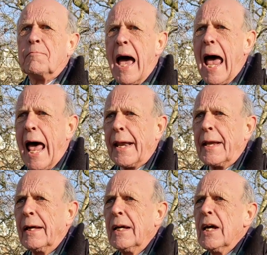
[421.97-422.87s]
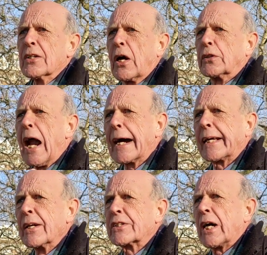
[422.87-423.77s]
man, to
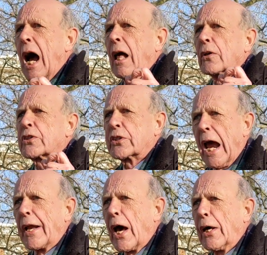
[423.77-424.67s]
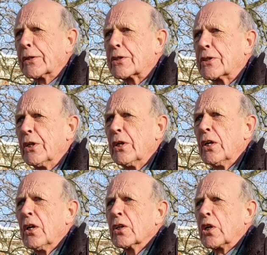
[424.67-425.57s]
reconcile sinners
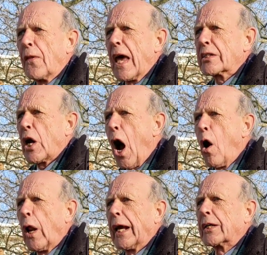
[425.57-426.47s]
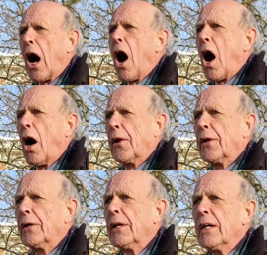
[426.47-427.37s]
to this holy God.
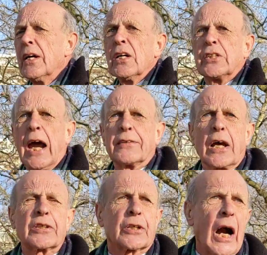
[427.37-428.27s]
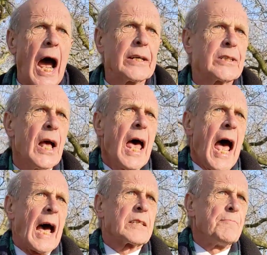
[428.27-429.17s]
Jesus Christ
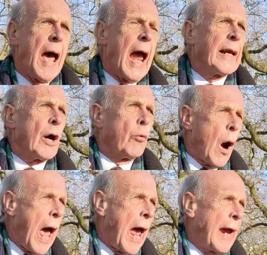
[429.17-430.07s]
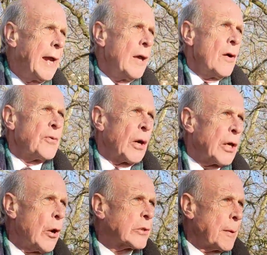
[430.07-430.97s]
has made a way for
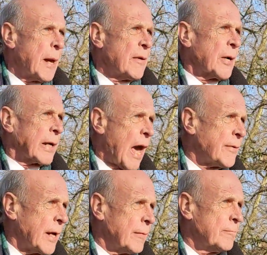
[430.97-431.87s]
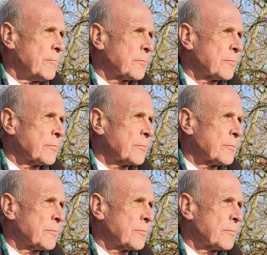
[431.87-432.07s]
you to be forgiven.